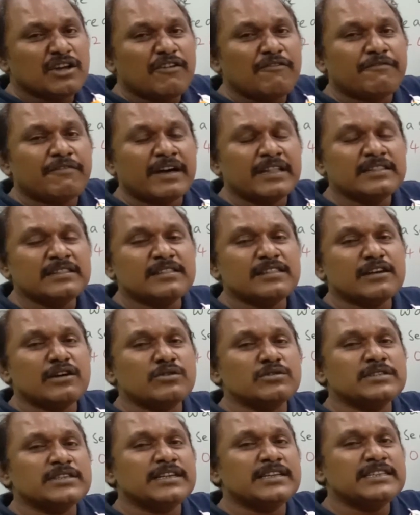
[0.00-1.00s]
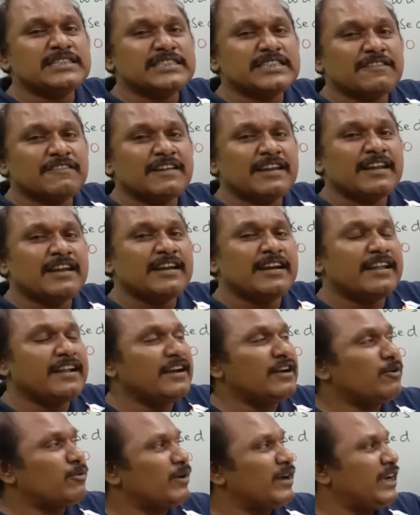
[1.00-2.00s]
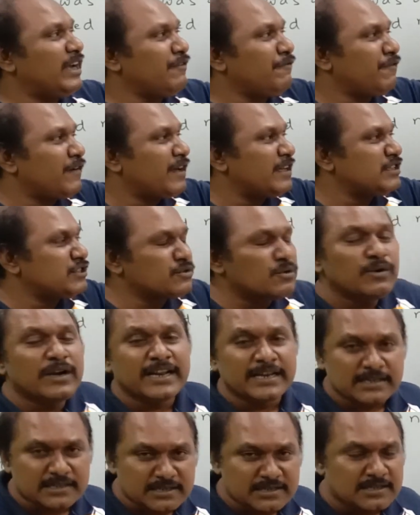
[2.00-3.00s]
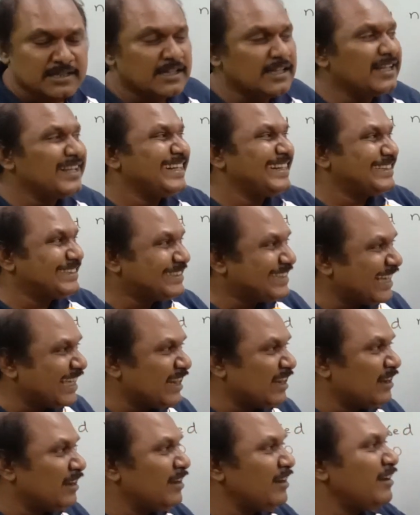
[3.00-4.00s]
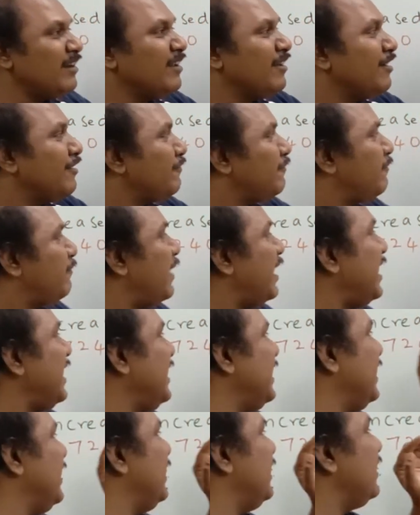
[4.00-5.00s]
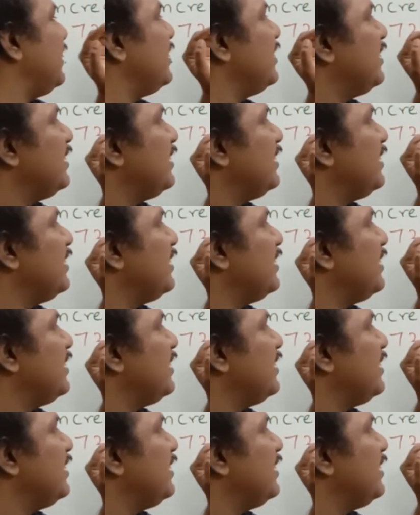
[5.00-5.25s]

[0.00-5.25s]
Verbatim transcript: of 1725 students then find